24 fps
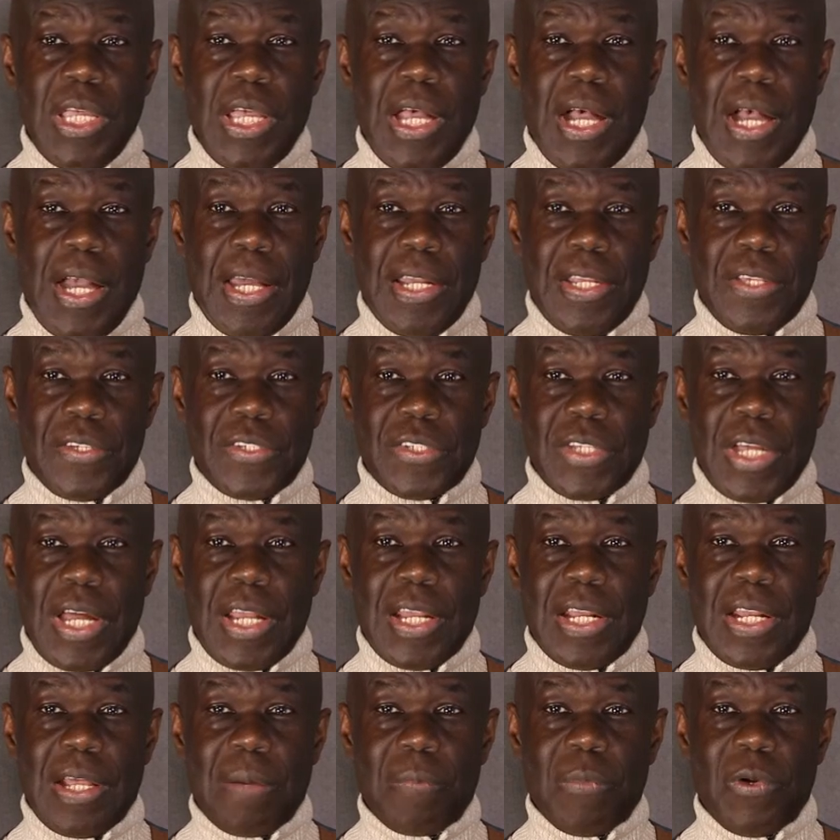I
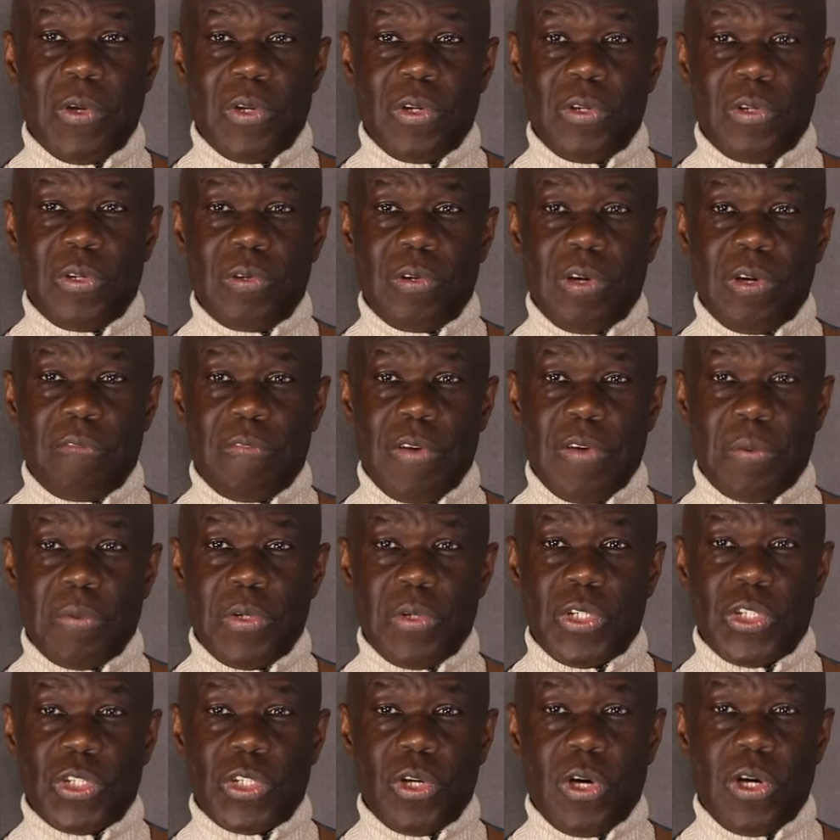decided I'm going to do a very
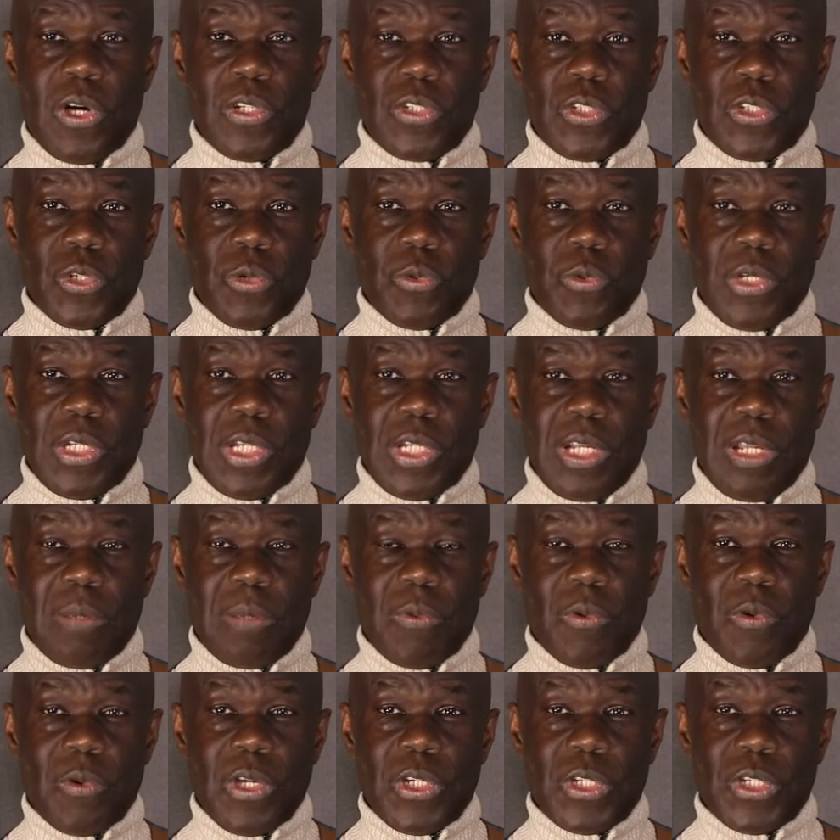short jury
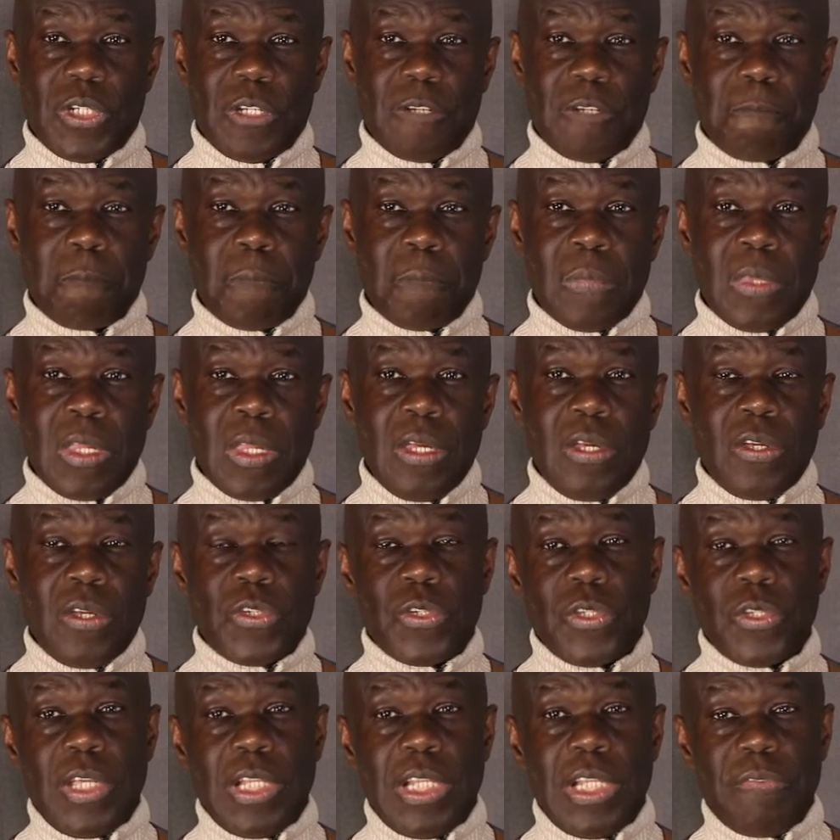deliberation.
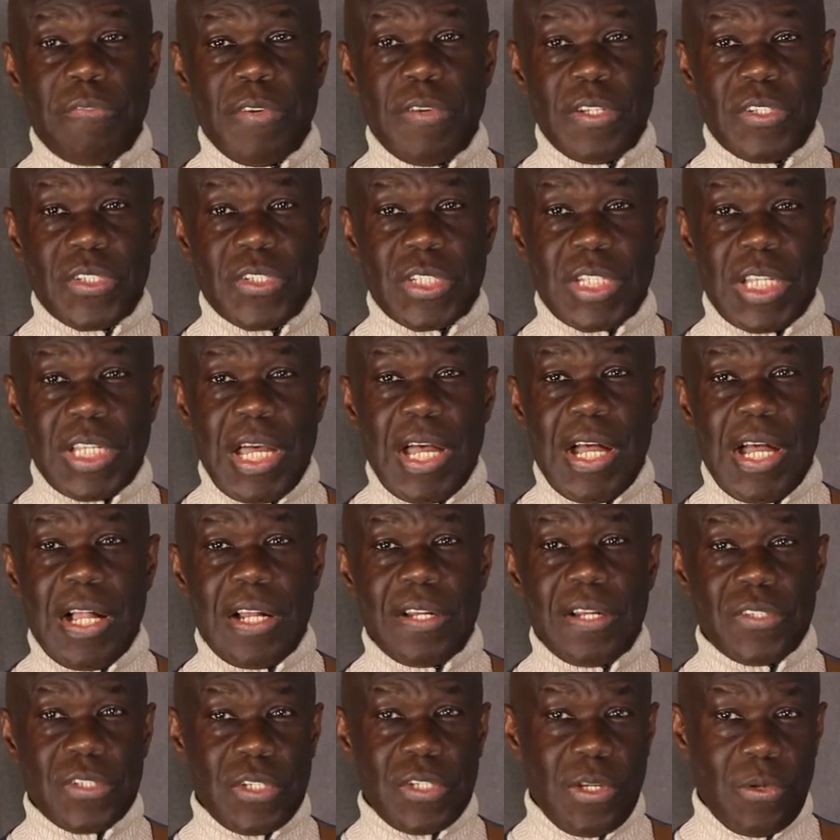So there are different
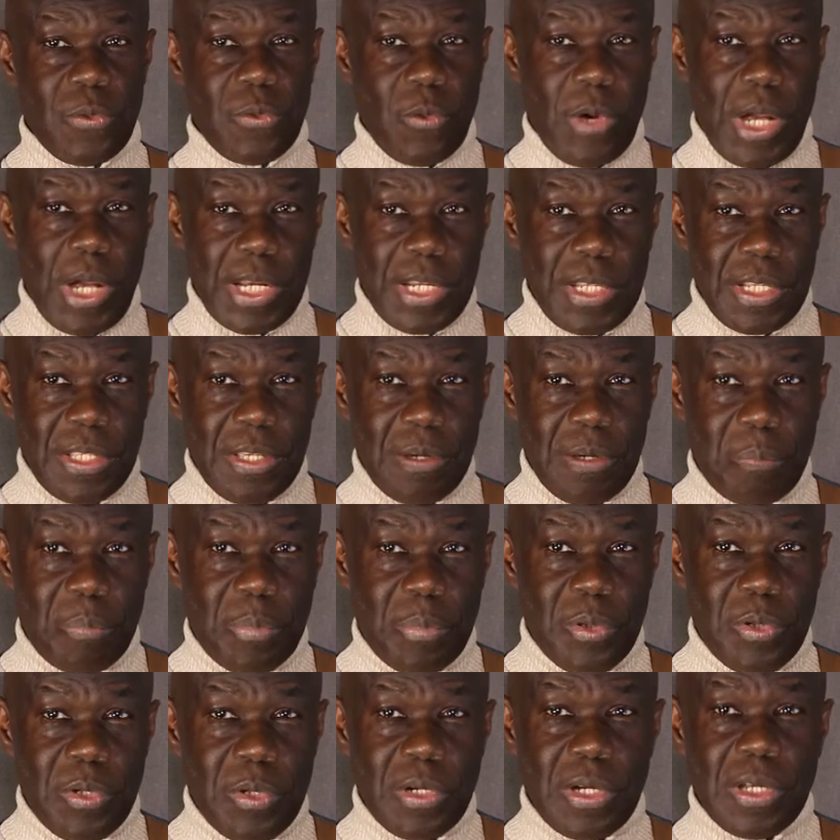styles in writing your
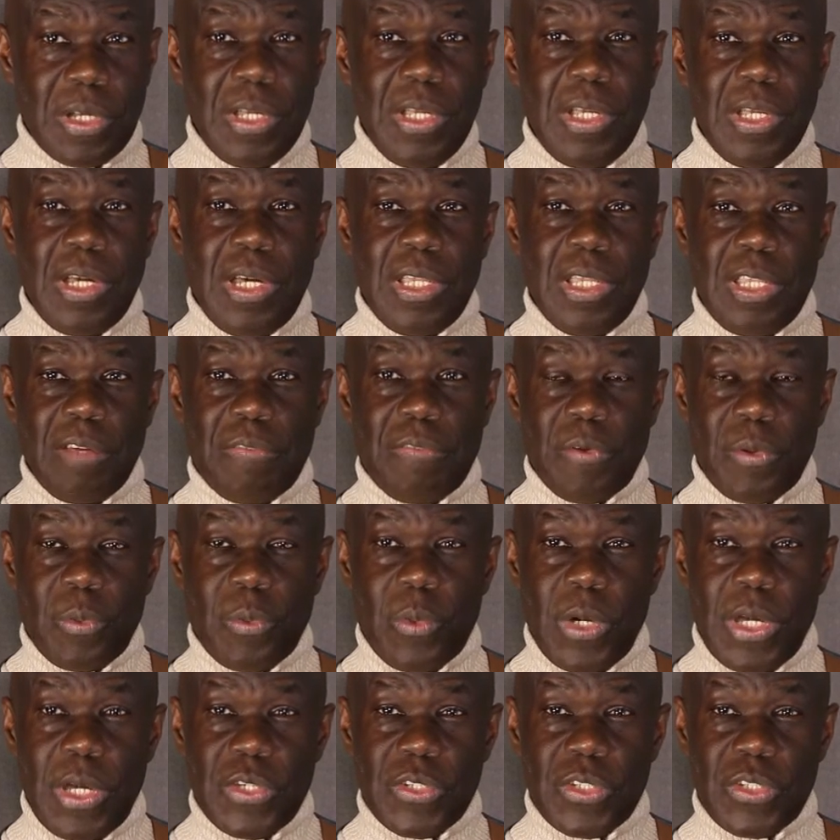book, different
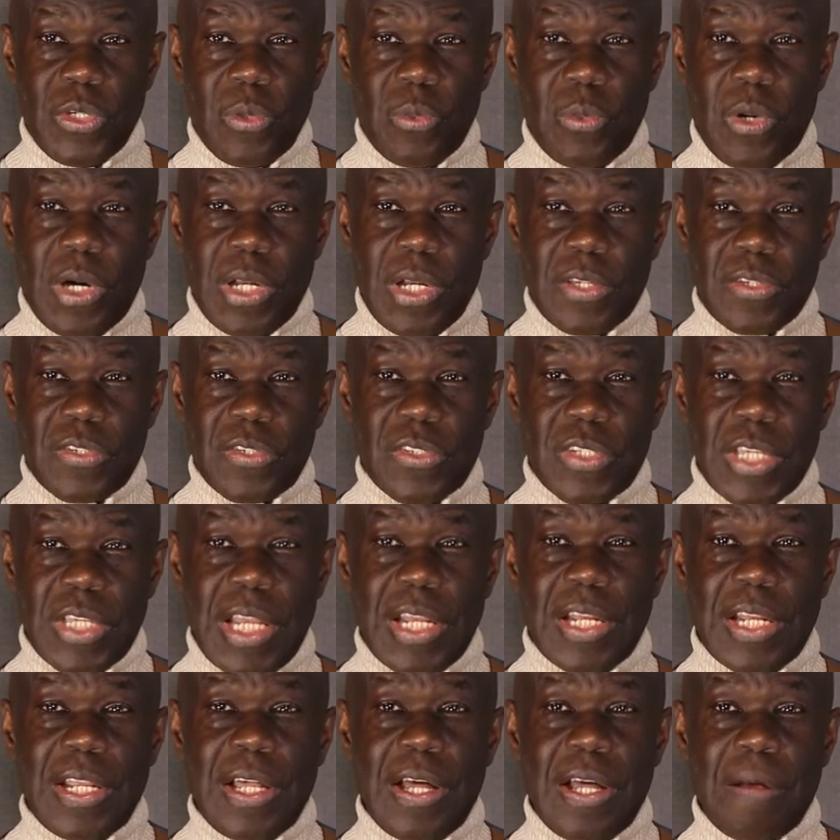ways you want to set
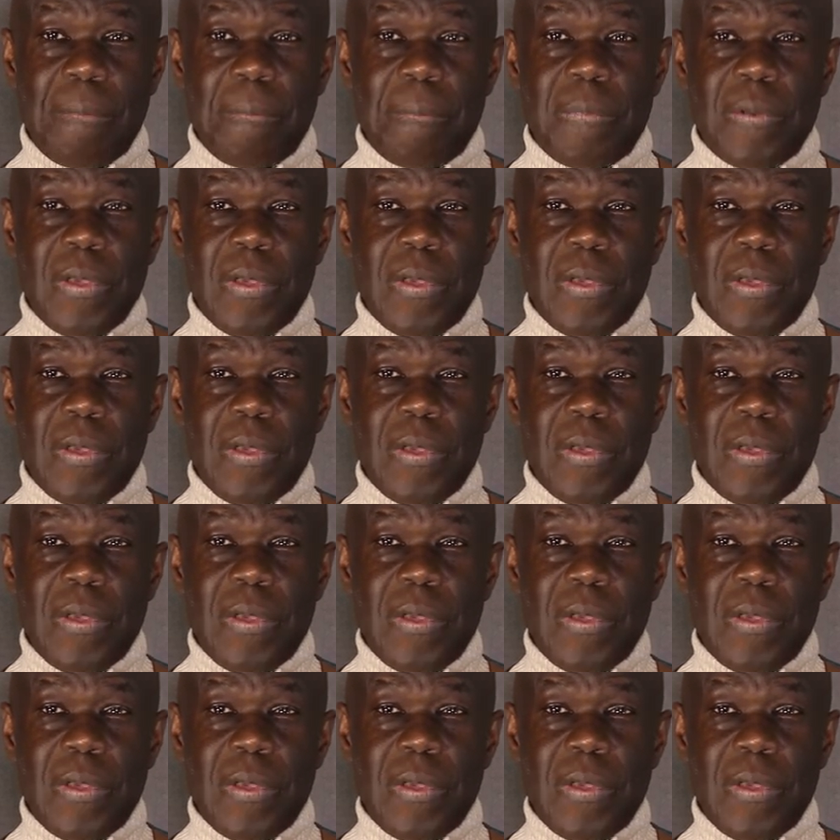it up.